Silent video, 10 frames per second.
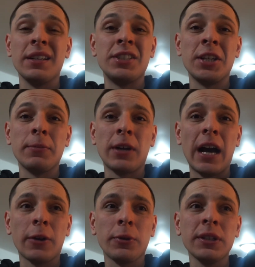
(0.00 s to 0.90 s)
Jim
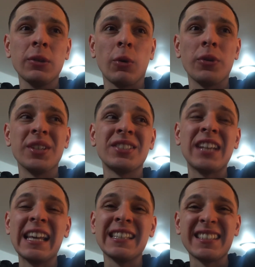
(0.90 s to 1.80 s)
Cochran, or the
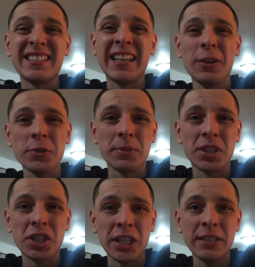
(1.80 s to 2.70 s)
Silent Sales
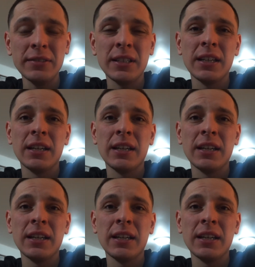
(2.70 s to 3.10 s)
Machine.